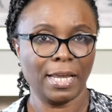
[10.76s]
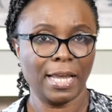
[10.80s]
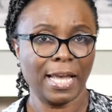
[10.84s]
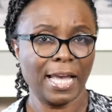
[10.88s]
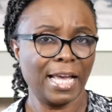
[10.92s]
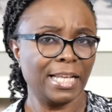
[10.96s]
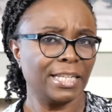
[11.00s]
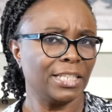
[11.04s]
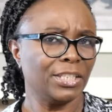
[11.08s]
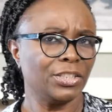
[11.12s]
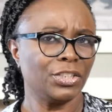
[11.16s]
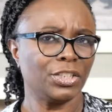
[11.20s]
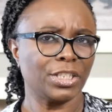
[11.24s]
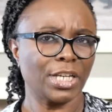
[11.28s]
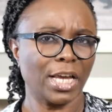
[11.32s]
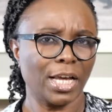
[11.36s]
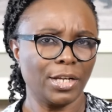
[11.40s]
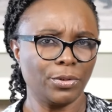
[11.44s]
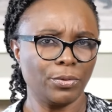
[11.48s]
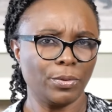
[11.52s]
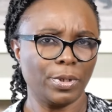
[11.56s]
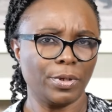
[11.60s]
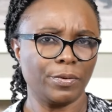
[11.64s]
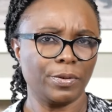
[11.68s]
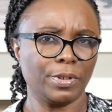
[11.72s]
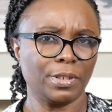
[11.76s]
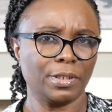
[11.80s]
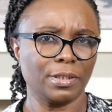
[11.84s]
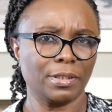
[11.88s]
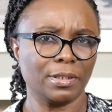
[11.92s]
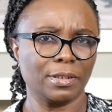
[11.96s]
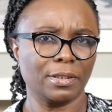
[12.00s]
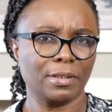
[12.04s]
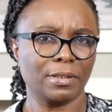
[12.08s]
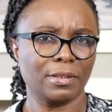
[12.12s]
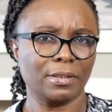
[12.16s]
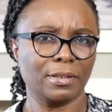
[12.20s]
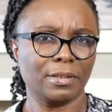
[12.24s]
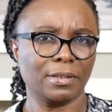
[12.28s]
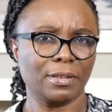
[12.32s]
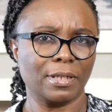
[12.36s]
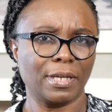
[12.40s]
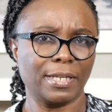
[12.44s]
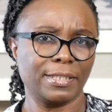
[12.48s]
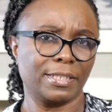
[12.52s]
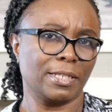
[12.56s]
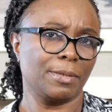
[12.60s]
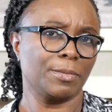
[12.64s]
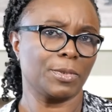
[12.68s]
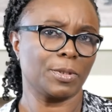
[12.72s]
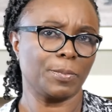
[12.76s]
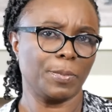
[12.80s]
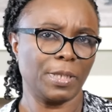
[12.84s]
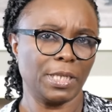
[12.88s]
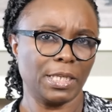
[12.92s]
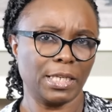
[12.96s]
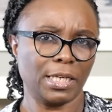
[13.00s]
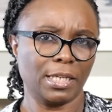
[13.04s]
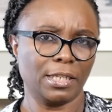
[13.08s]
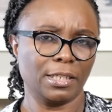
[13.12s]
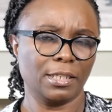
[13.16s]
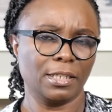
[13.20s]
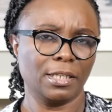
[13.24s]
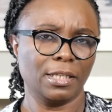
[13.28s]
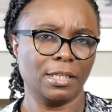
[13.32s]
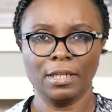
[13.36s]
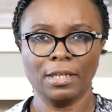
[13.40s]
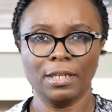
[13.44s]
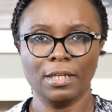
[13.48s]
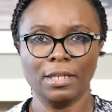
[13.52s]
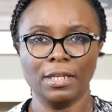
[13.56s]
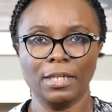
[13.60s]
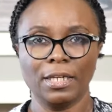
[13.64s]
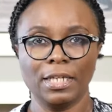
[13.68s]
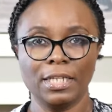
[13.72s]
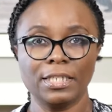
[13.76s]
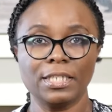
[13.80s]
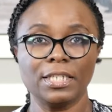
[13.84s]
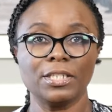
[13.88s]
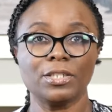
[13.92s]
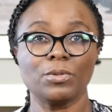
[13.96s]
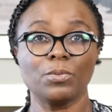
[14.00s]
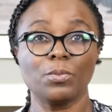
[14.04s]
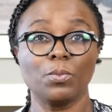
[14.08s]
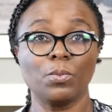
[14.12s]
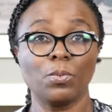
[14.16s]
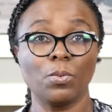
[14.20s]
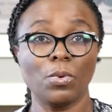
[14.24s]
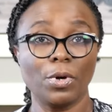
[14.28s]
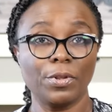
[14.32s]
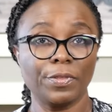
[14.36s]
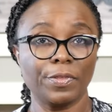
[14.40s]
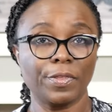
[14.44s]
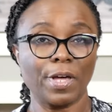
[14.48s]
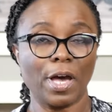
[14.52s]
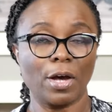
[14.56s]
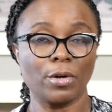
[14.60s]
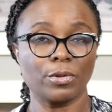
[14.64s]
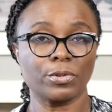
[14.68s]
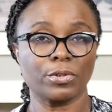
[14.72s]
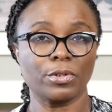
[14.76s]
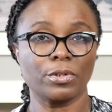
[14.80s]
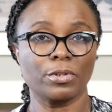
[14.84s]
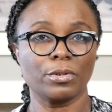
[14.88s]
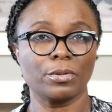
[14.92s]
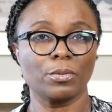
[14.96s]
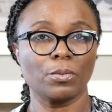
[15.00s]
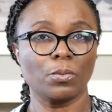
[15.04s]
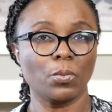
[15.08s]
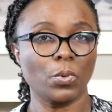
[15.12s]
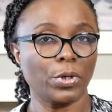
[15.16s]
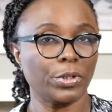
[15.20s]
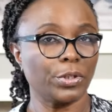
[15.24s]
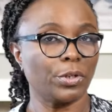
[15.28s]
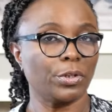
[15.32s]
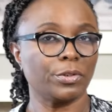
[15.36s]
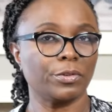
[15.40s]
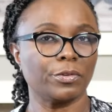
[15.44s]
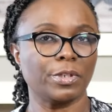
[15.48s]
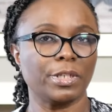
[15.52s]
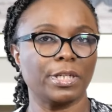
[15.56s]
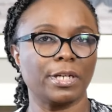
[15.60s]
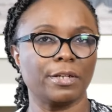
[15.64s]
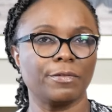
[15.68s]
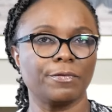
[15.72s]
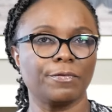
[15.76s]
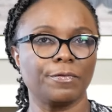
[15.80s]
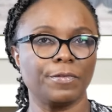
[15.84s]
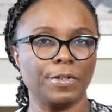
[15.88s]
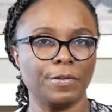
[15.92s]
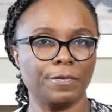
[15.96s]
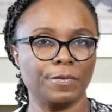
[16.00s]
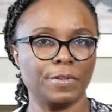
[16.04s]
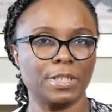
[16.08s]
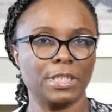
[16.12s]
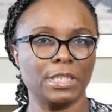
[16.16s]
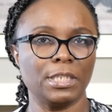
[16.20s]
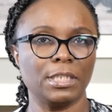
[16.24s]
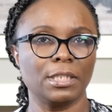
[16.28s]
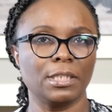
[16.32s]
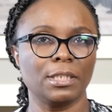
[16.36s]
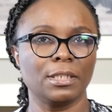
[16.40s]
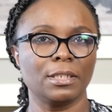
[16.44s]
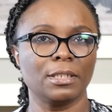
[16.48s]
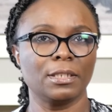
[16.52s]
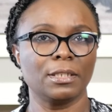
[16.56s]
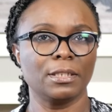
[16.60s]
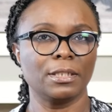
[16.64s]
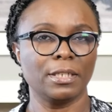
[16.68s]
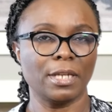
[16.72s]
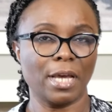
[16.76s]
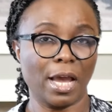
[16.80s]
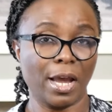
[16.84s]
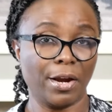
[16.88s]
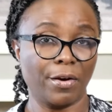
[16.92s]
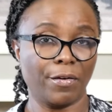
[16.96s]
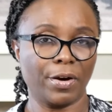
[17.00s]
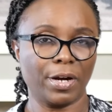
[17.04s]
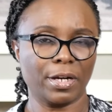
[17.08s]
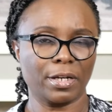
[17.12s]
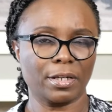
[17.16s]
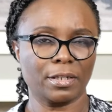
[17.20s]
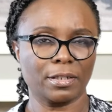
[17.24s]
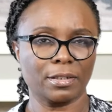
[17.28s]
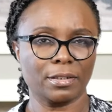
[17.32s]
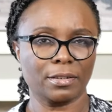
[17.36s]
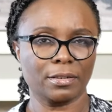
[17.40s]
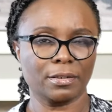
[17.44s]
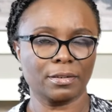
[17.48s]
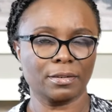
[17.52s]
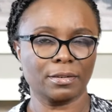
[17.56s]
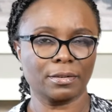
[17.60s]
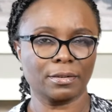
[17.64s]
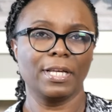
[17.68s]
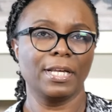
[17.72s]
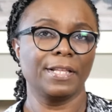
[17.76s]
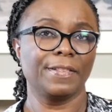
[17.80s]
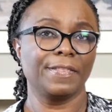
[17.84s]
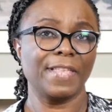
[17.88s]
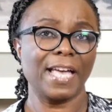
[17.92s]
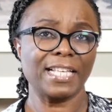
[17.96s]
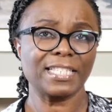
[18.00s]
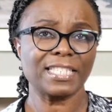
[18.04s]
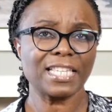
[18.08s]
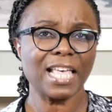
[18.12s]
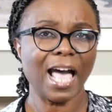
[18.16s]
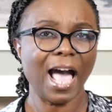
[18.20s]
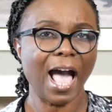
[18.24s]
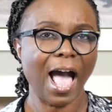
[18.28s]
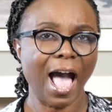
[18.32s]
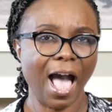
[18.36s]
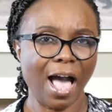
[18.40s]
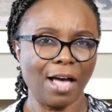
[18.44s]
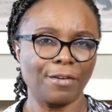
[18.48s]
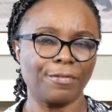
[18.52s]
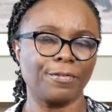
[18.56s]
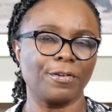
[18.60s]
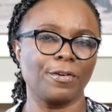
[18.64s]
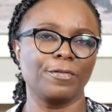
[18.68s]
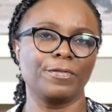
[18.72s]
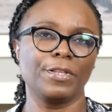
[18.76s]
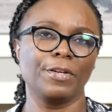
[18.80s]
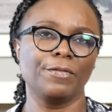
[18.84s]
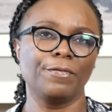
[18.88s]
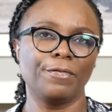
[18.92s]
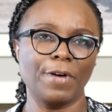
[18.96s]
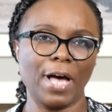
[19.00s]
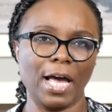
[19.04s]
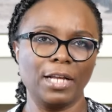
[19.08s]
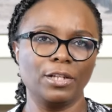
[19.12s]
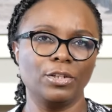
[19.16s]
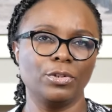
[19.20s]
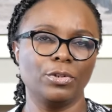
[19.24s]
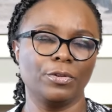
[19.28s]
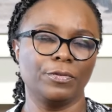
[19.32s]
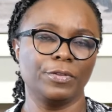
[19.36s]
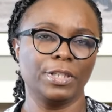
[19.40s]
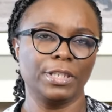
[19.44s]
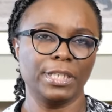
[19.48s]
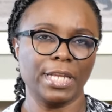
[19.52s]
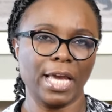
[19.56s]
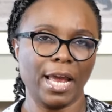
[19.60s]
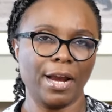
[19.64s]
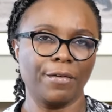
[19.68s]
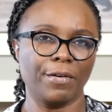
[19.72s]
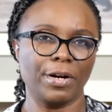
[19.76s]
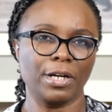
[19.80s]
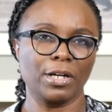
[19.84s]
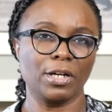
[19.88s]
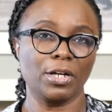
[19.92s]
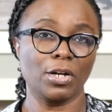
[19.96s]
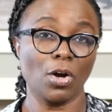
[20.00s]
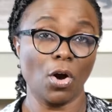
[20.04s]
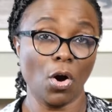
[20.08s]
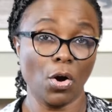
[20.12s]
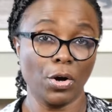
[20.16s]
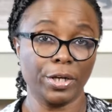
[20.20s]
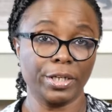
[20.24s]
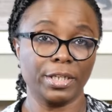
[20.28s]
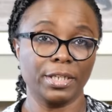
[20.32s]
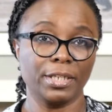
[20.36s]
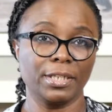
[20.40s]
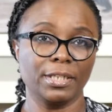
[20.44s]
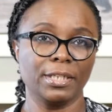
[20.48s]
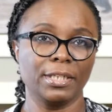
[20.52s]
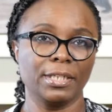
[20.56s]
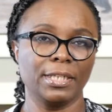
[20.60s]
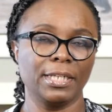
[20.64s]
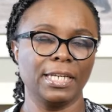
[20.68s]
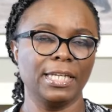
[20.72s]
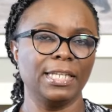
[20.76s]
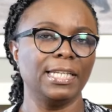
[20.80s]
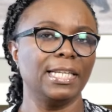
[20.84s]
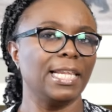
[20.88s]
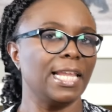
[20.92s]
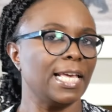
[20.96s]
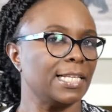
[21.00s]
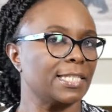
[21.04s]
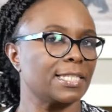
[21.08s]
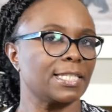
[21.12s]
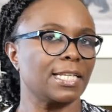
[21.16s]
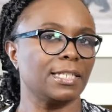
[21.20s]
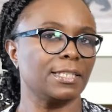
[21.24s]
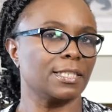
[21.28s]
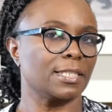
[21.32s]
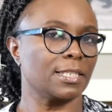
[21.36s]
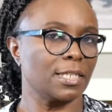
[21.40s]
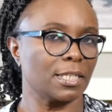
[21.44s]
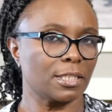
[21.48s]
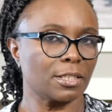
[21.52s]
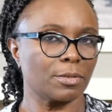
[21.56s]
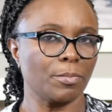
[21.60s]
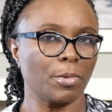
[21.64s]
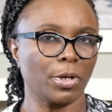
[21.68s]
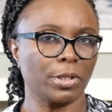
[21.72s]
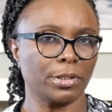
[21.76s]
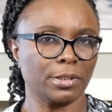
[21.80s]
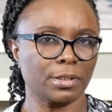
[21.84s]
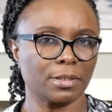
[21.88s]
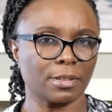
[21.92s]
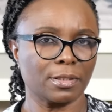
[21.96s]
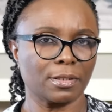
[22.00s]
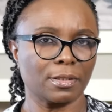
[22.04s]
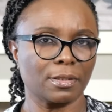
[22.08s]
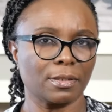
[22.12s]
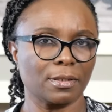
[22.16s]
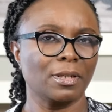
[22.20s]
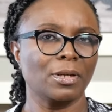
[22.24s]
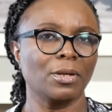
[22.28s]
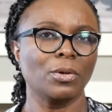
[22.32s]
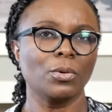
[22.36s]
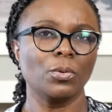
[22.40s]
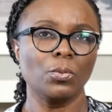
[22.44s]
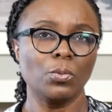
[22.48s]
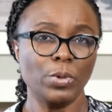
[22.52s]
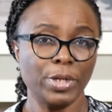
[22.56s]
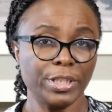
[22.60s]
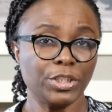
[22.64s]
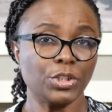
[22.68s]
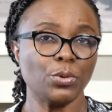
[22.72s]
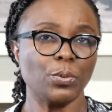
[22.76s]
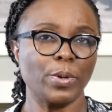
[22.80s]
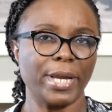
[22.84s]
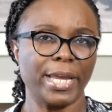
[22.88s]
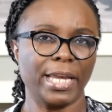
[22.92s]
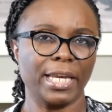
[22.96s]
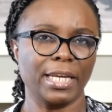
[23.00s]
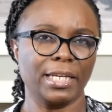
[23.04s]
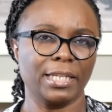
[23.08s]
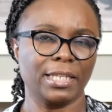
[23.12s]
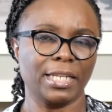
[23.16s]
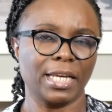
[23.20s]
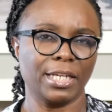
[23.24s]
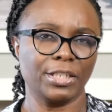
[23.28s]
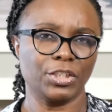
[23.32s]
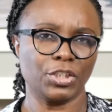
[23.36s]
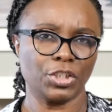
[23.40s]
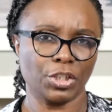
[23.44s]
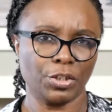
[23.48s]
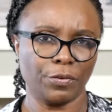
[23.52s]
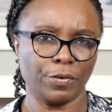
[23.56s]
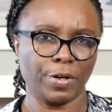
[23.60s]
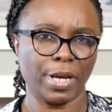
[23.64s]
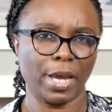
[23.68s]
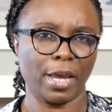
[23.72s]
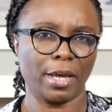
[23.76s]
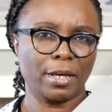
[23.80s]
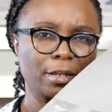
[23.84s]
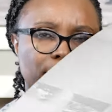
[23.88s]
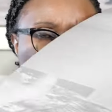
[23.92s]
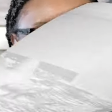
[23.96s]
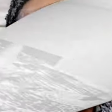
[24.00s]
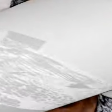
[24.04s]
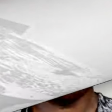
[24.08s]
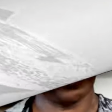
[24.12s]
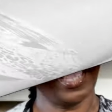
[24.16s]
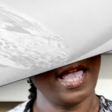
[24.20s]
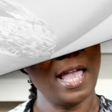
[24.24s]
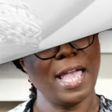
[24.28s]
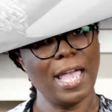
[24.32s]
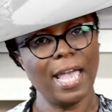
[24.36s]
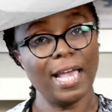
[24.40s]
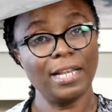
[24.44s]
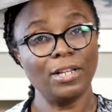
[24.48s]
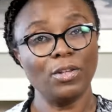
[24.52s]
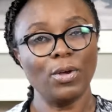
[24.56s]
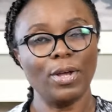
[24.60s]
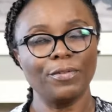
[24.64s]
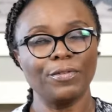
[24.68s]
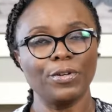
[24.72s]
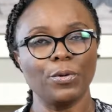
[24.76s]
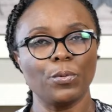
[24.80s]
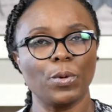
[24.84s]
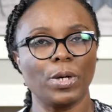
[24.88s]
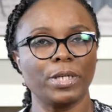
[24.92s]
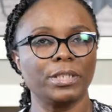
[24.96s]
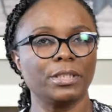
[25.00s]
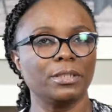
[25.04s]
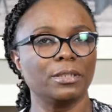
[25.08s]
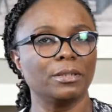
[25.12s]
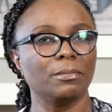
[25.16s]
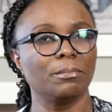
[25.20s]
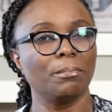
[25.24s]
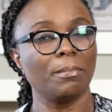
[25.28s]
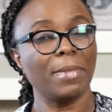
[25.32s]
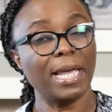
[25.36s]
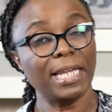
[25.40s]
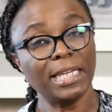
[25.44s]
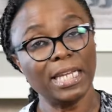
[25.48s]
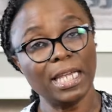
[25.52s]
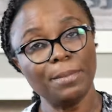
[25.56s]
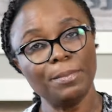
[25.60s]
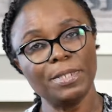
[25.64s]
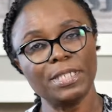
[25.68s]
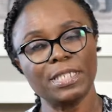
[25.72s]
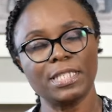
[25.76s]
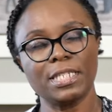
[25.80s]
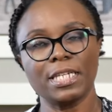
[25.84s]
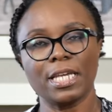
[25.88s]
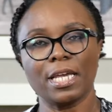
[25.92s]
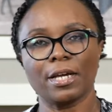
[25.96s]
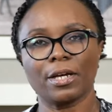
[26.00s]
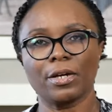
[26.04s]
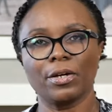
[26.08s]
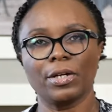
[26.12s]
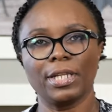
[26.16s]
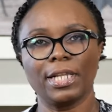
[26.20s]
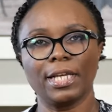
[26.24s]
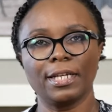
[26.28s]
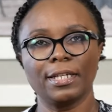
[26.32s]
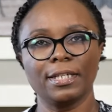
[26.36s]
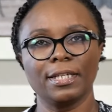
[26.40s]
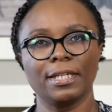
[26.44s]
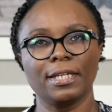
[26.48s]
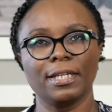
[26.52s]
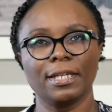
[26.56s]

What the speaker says: And in January, as I'm speaking, it is 1,150 Naira. That's half of the value of the Naira gone in less than 6 months. Which way, Nigeria? Hello everyone, my name is Diekola.